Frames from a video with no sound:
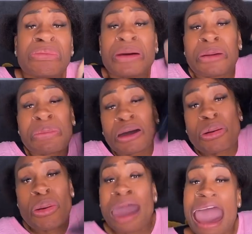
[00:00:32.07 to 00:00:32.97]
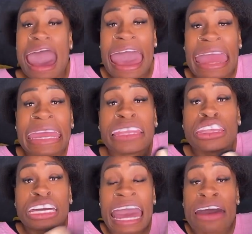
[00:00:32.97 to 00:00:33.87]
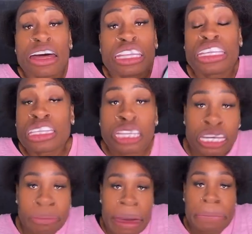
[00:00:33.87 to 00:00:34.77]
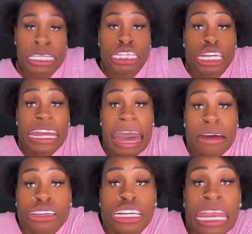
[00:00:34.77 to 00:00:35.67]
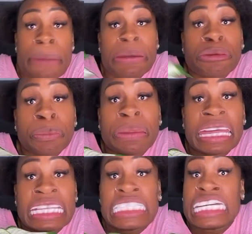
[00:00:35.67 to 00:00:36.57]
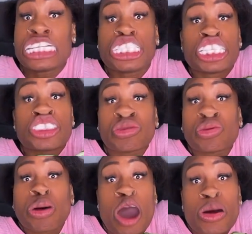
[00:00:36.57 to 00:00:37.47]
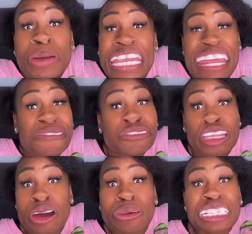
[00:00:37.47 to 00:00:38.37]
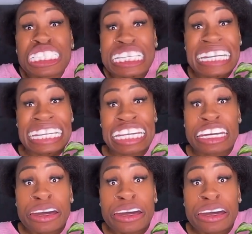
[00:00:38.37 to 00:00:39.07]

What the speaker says: But why? Look, Mama, look how good I've been with Planty. He's just growing and flourishing.